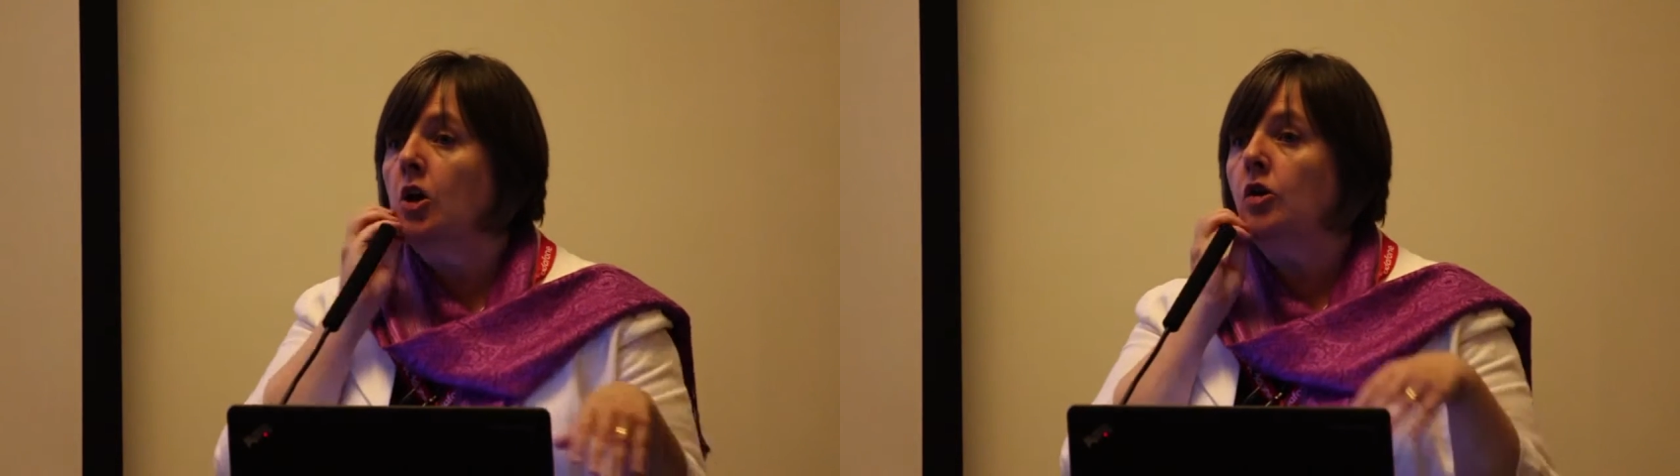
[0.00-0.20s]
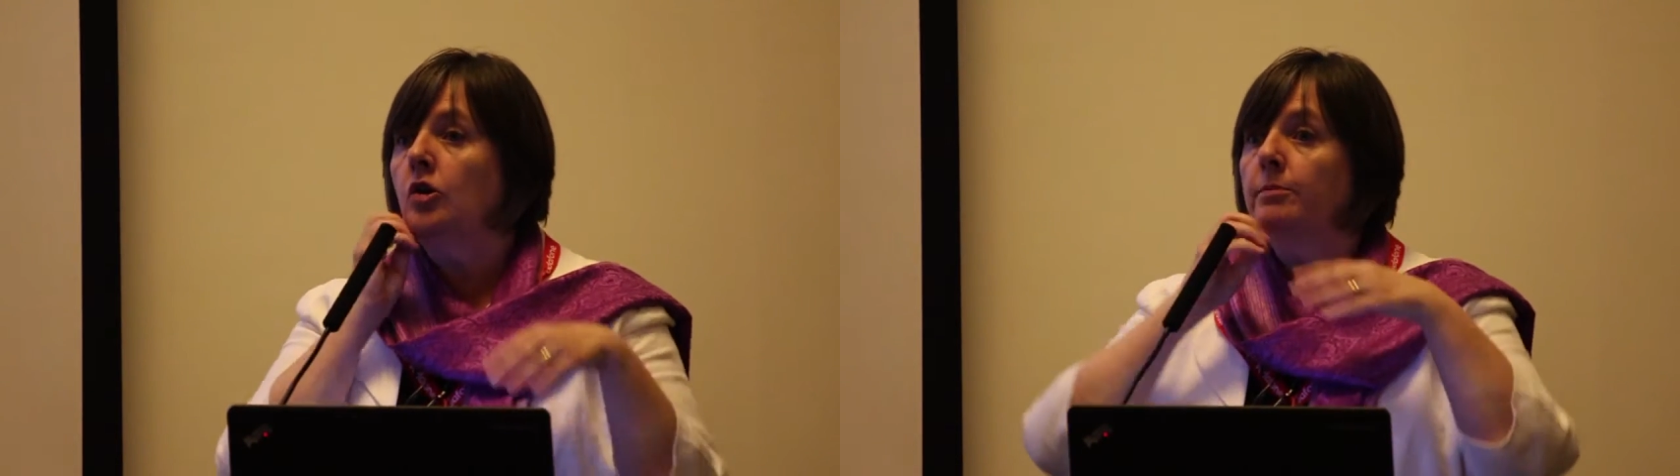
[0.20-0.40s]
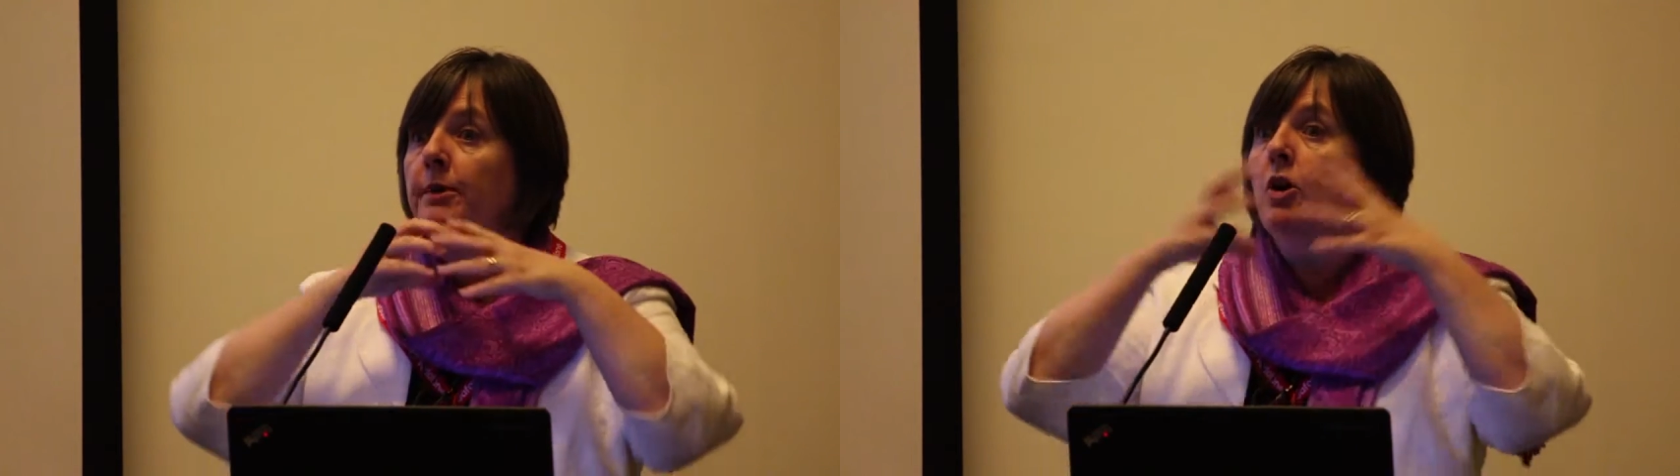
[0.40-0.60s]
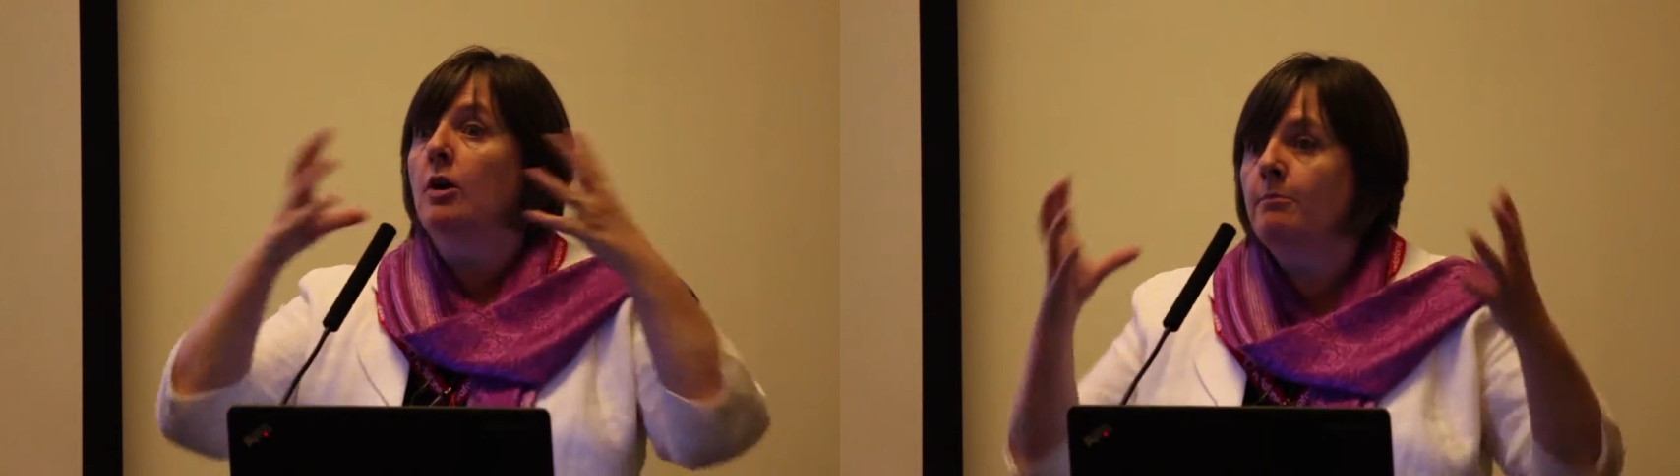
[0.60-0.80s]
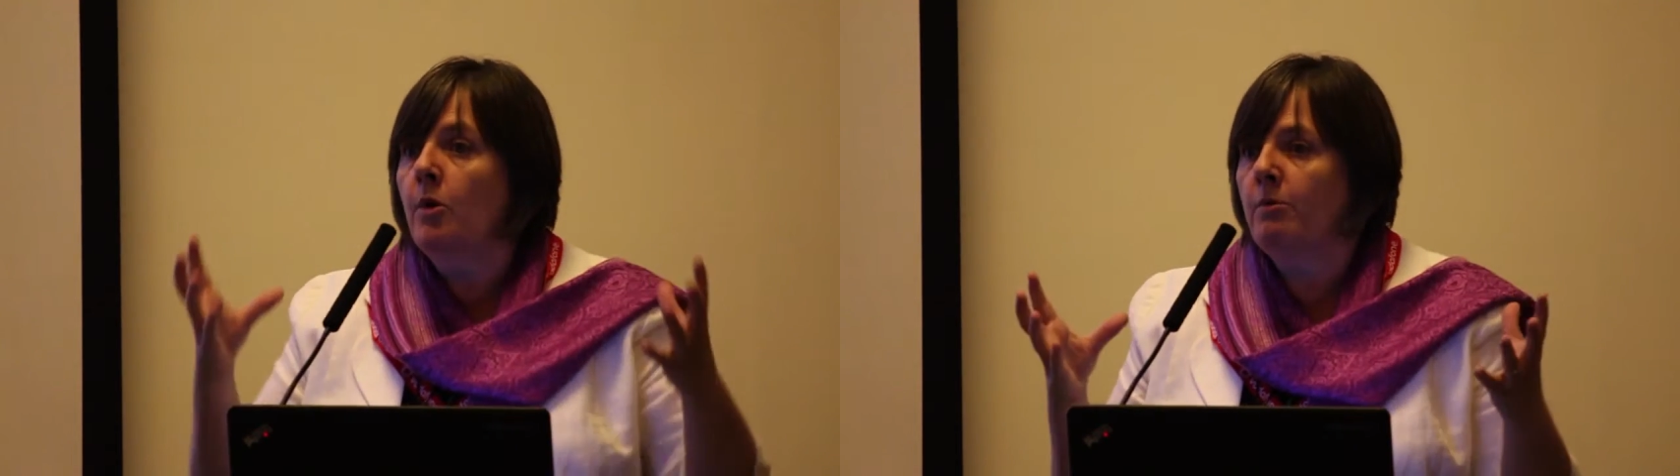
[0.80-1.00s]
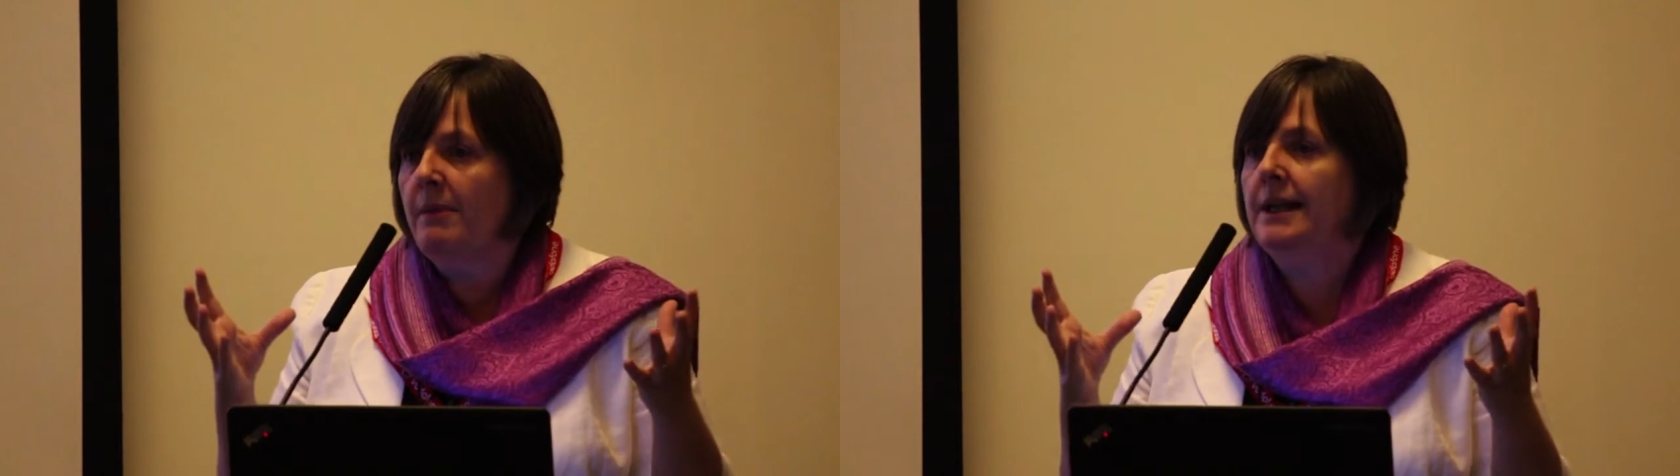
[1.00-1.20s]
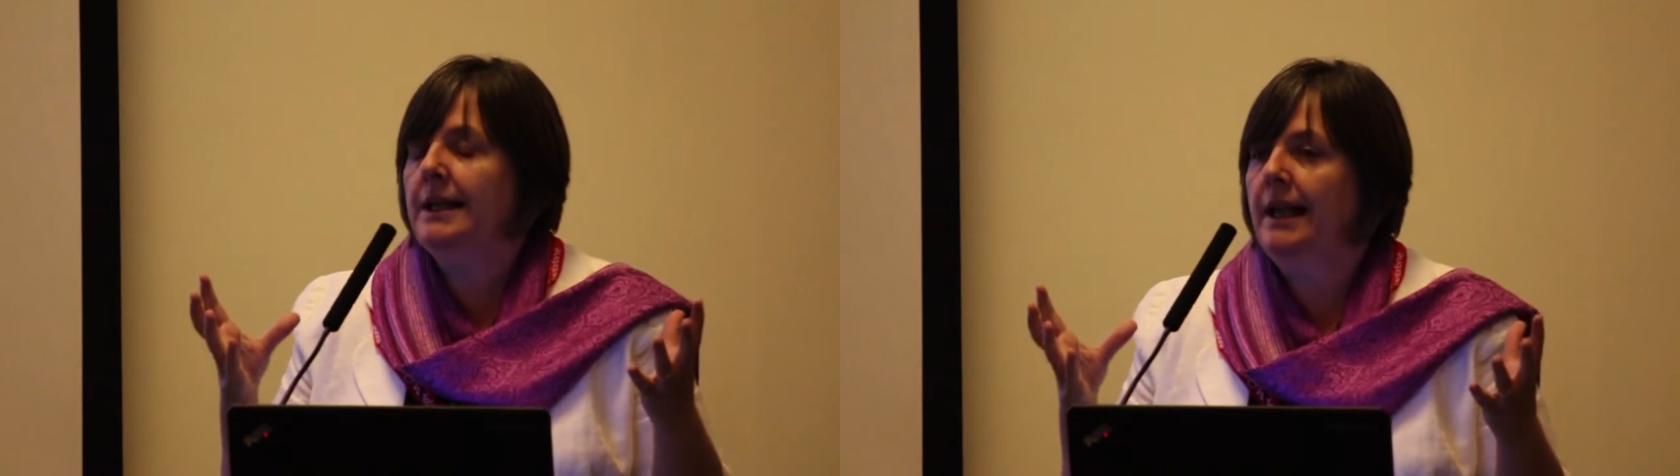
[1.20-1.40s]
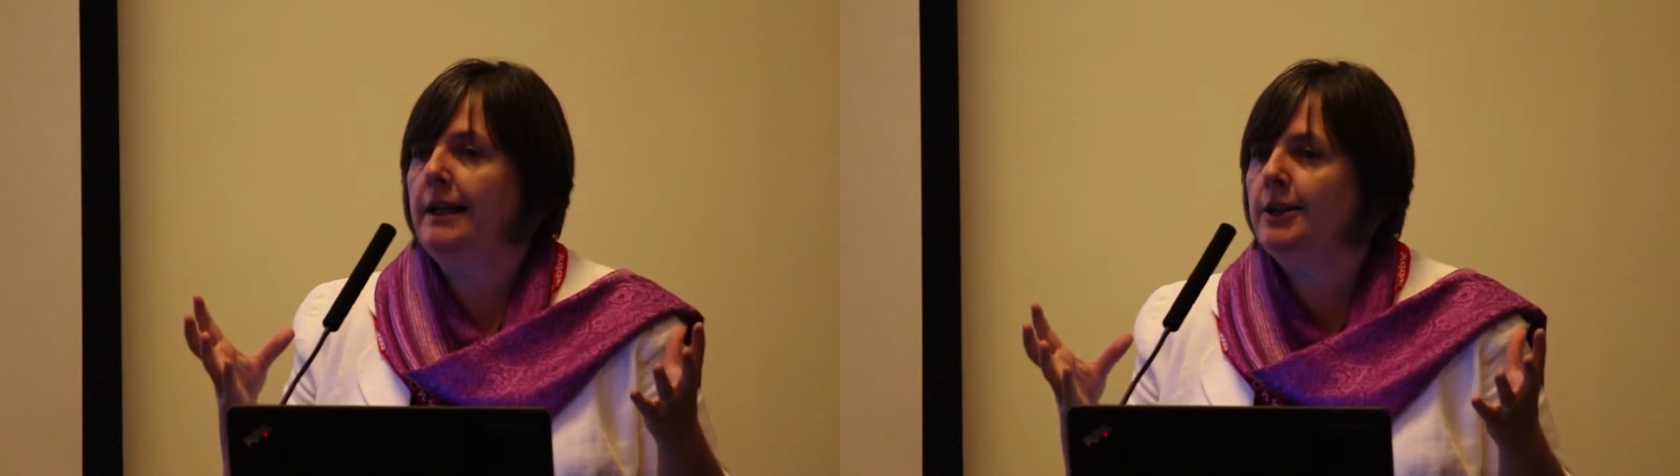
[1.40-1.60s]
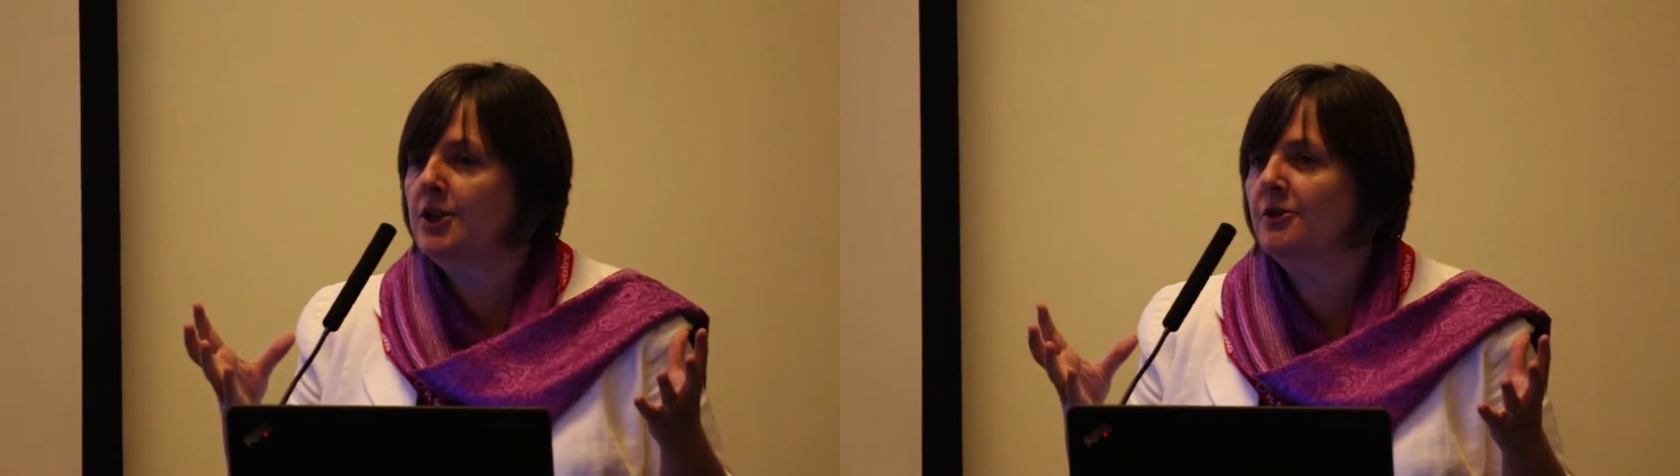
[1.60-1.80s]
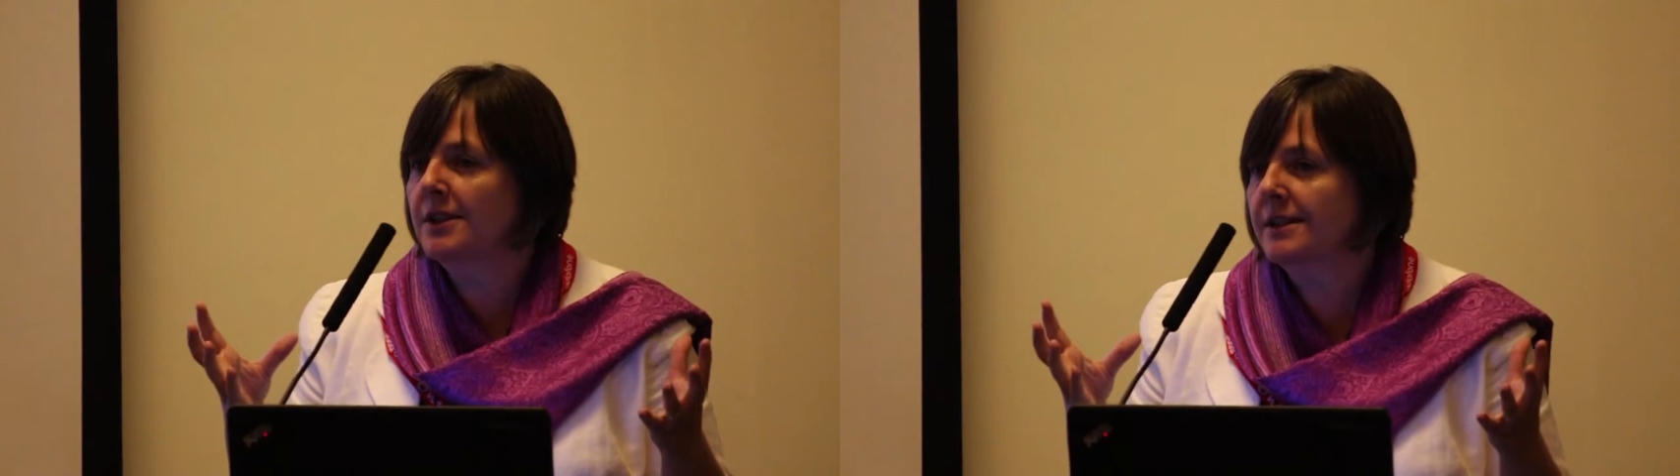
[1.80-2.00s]
could become more mental health
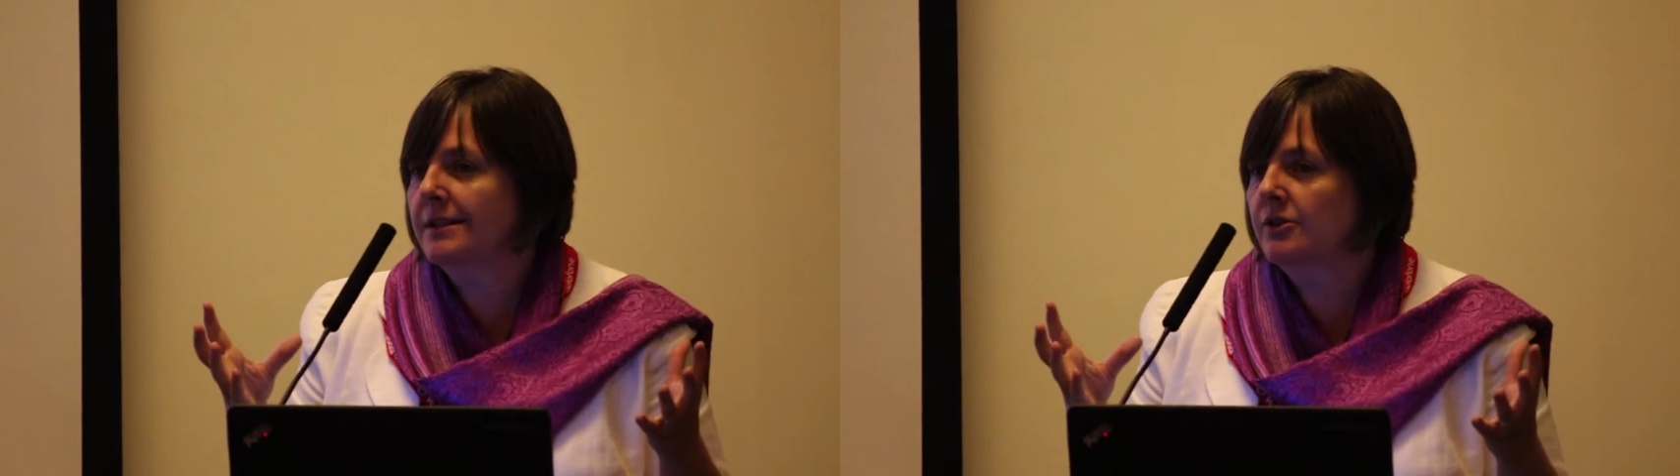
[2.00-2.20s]
literate,